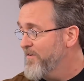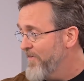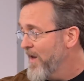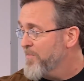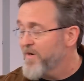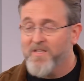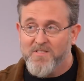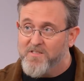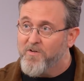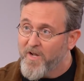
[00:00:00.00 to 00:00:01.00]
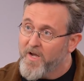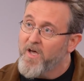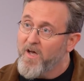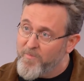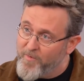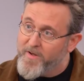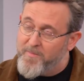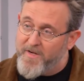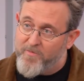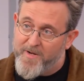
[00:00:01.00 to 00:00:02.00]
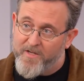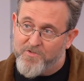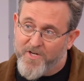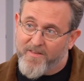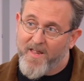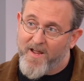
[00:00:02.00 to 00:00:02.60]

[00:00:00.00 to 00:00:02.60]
developer.cisco.com, we recommend everybody go check that